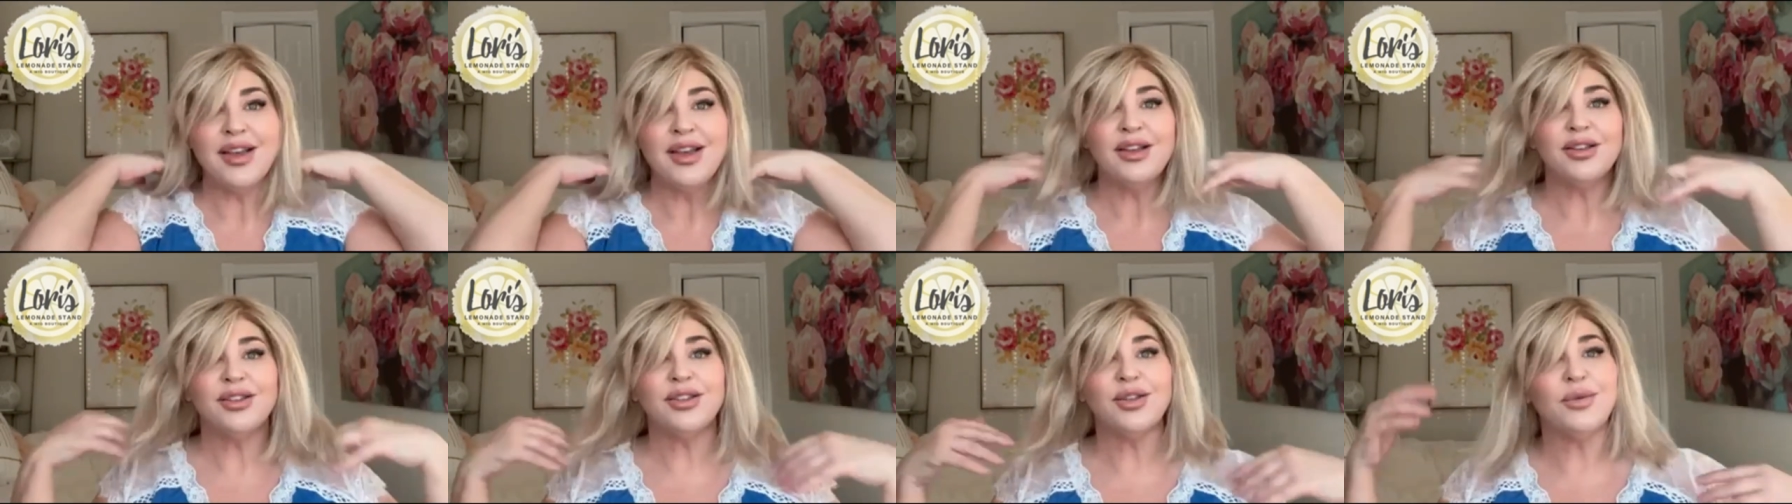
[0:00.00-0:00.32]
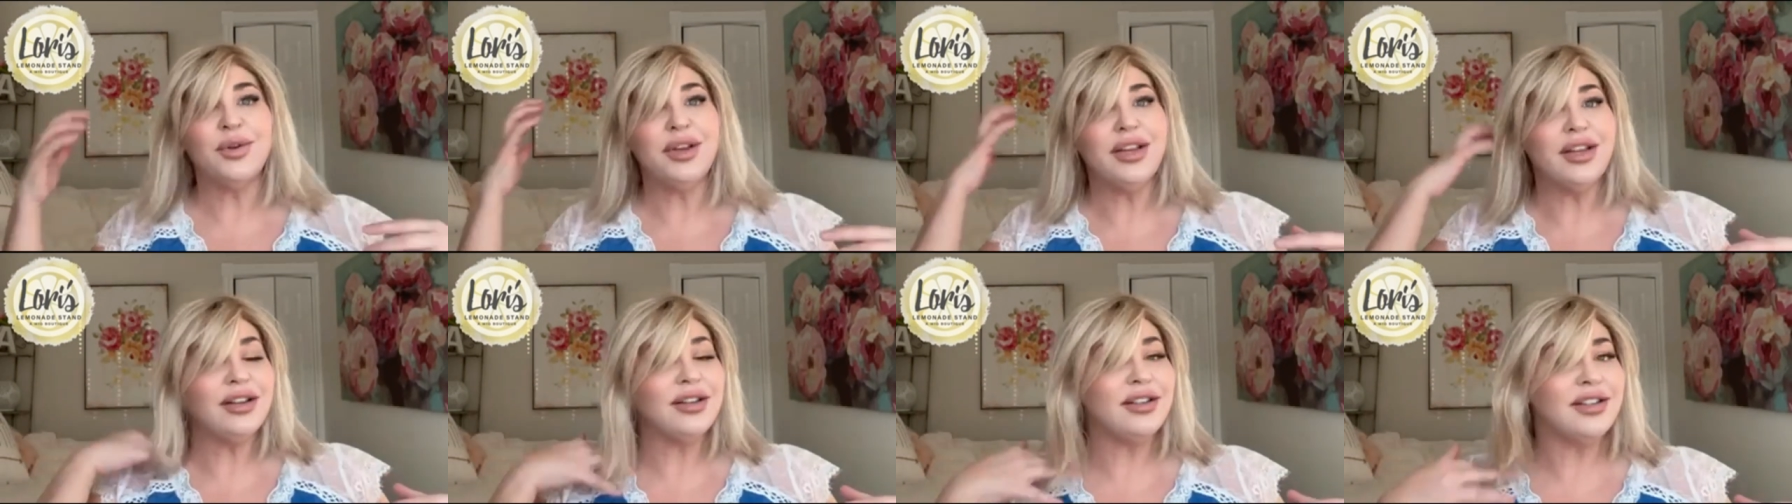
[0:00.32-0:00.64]

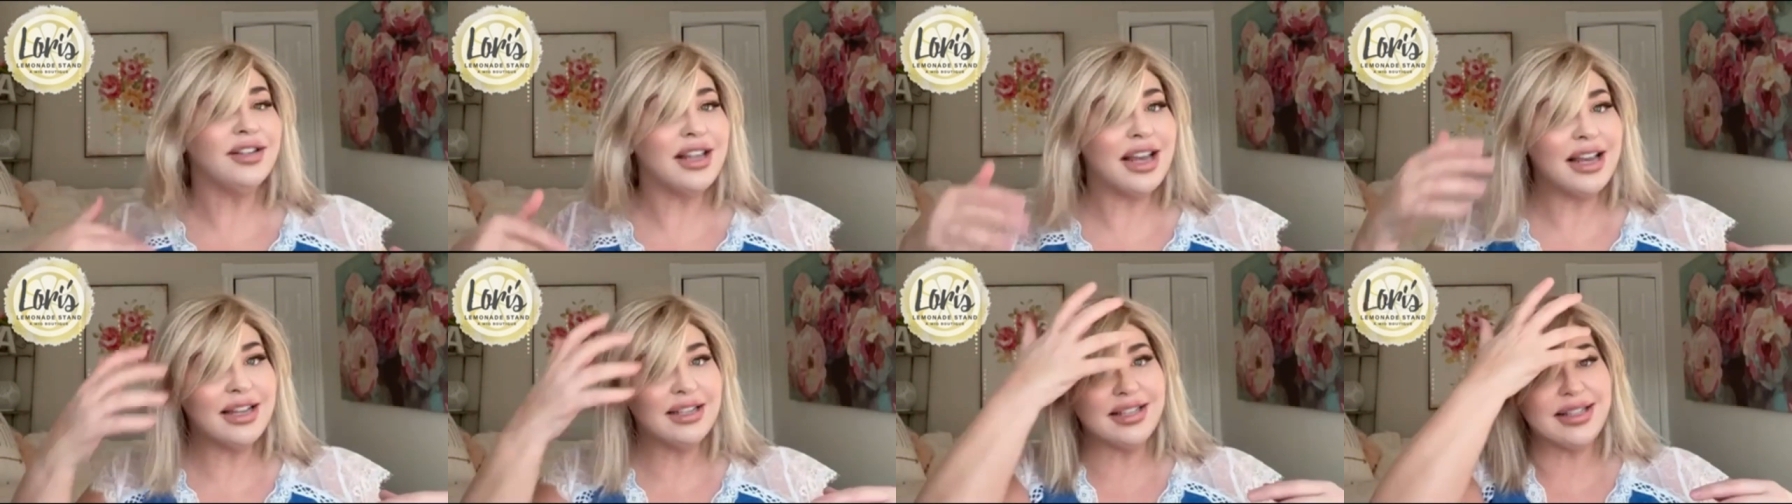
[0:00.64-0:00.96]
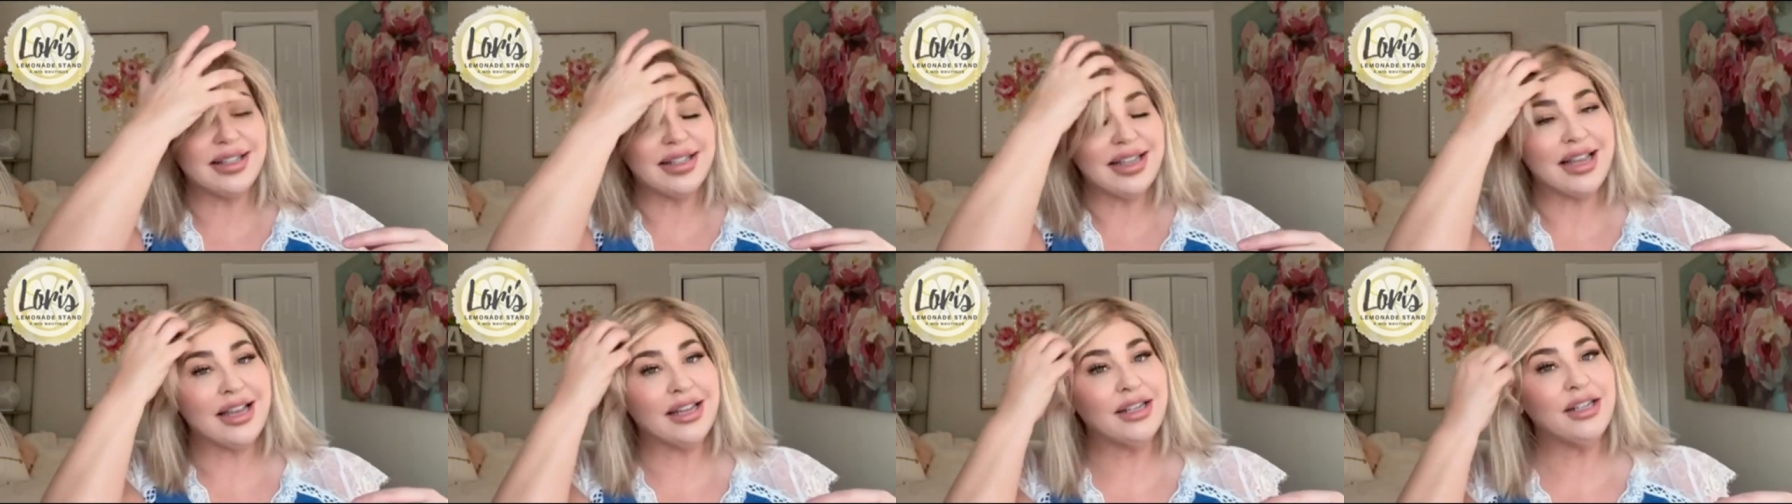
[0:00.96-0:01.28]
So here's that
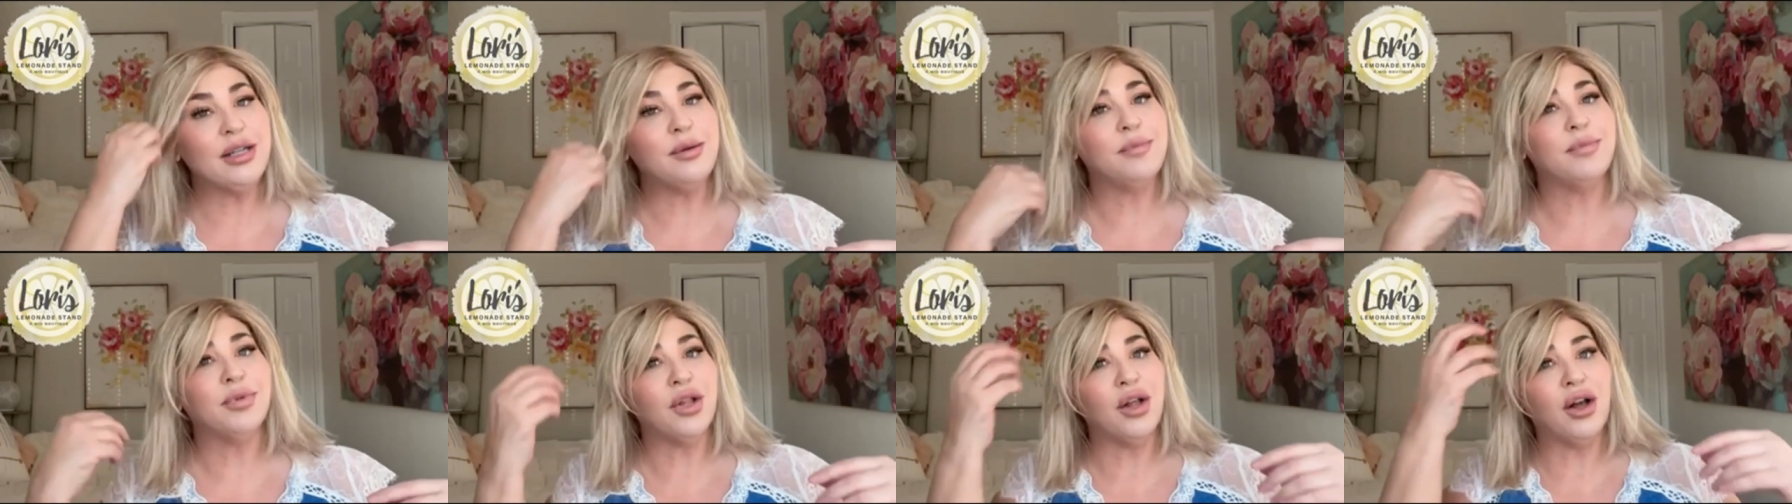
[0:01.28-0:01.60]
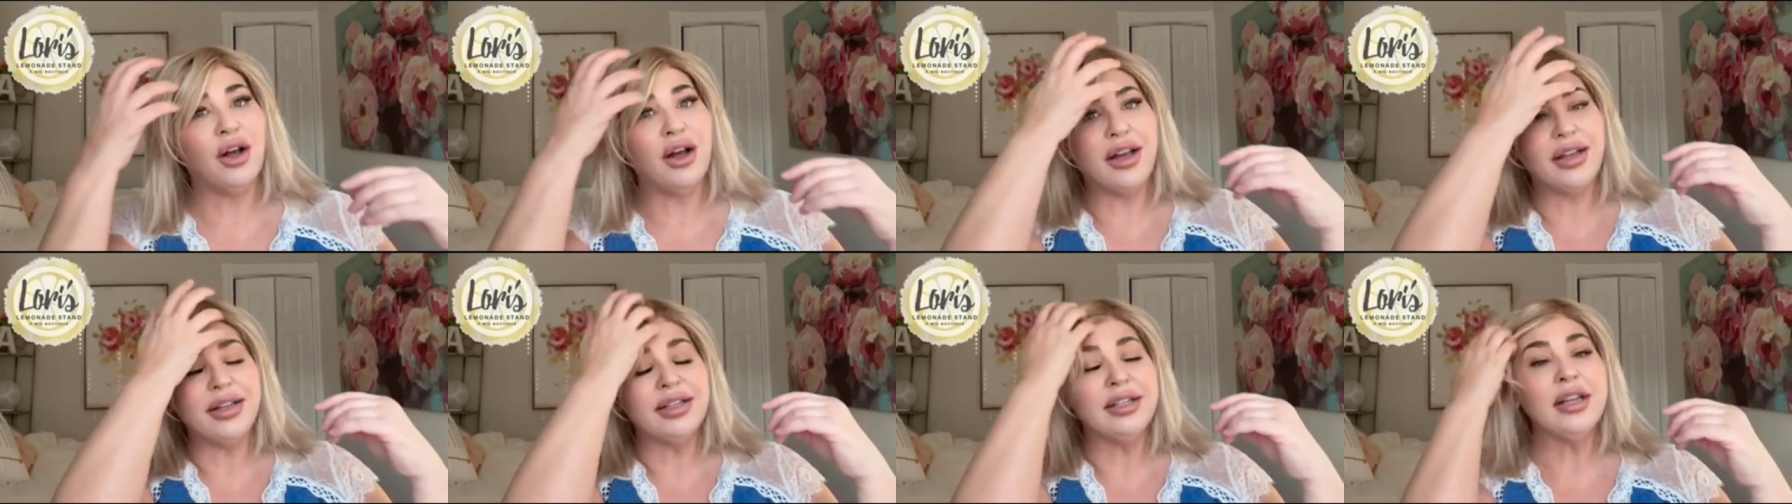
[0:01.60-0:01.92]
Sandy
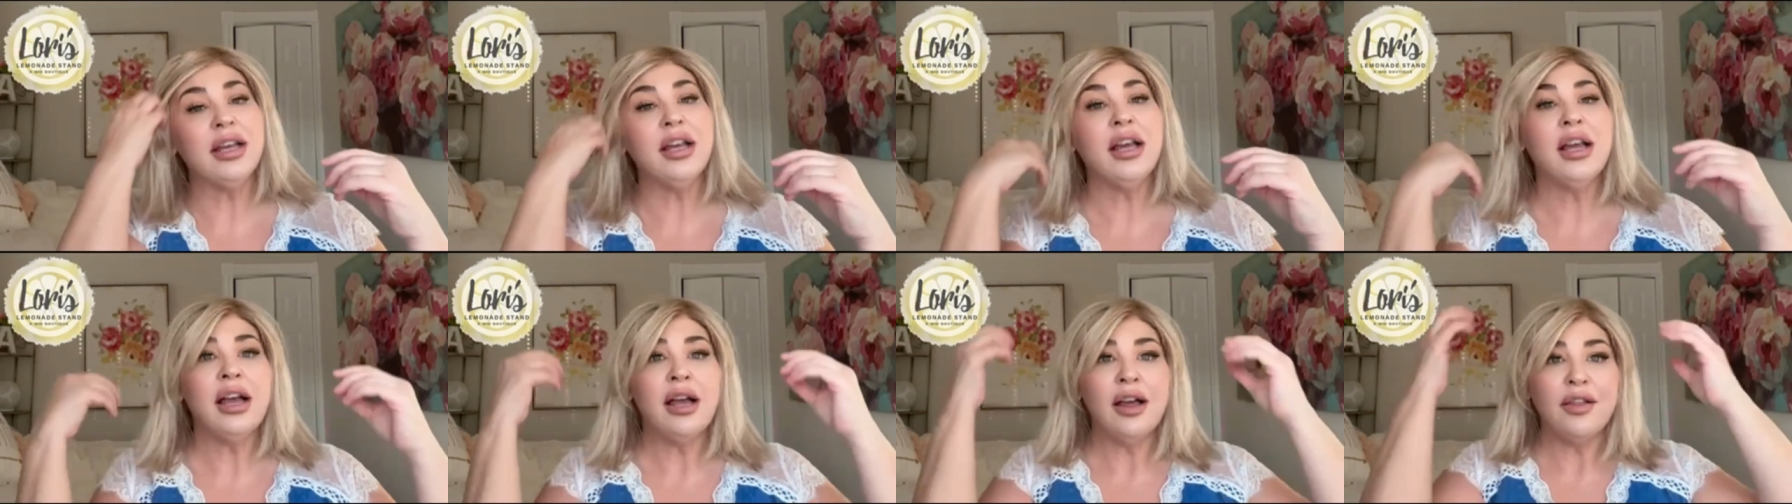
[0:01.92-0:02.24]
Blonde.